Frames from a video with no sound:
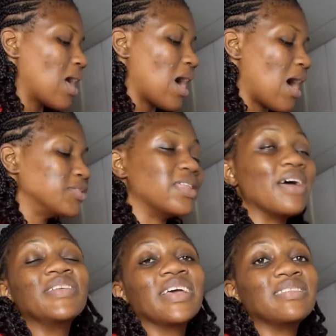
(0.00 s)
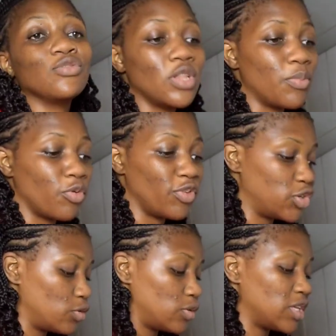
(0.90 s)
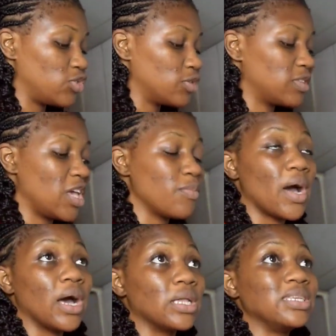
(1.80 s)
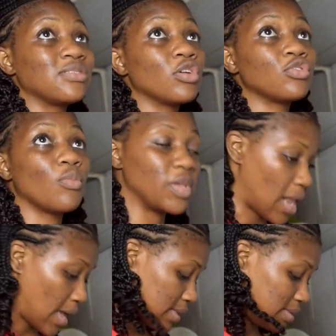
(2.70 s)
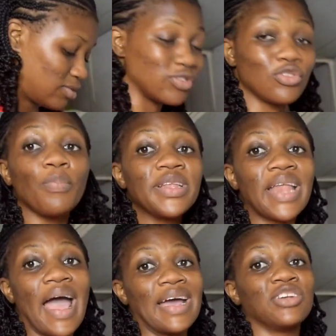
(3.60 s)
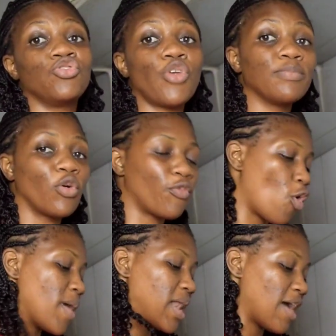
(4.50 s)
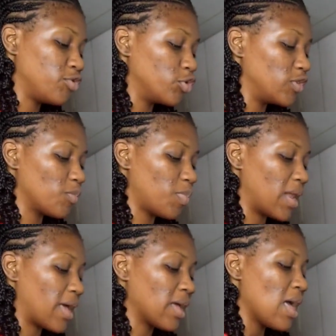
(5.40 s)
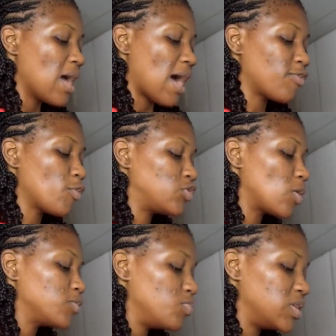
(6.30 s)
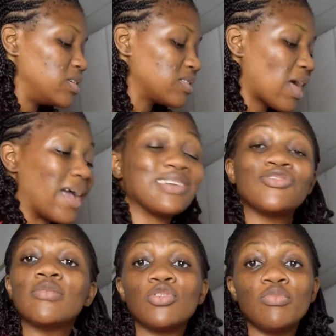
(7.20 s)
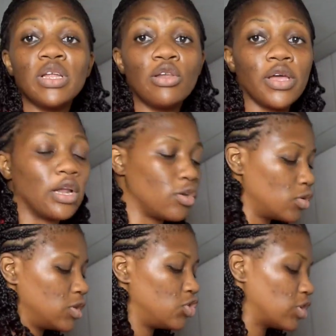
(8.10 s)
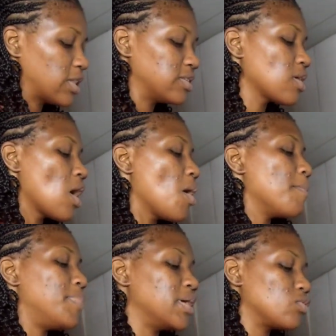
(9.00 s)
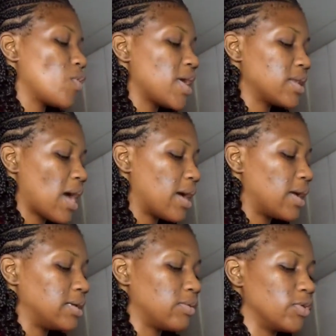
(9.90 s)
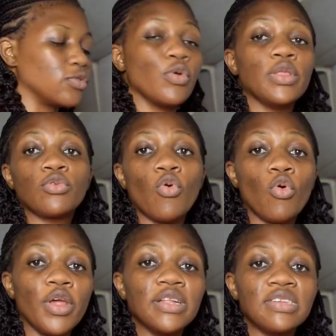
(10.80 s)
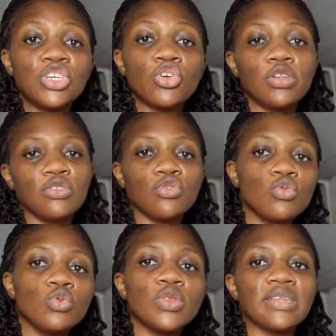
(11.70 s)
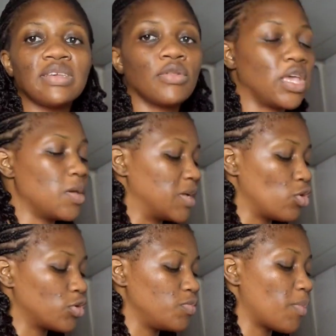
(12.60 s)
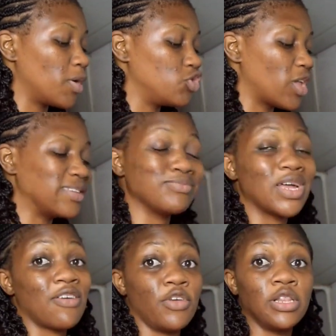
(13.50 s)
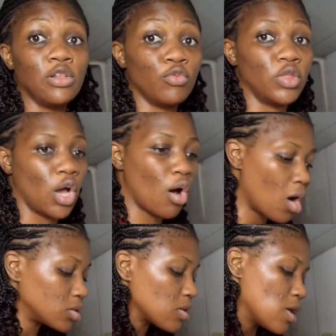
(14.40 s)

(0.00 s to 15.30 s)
How did I even get into that profession? They just came, and it's not something that I had dreamt of all my life. You know, there's something like, I've always dreamt to be this. I had dreamt to be a lawyer, not a journalist. But when I was going through orientation in school, that's how they came and talked to me about journalism, and I fell in love with the cause.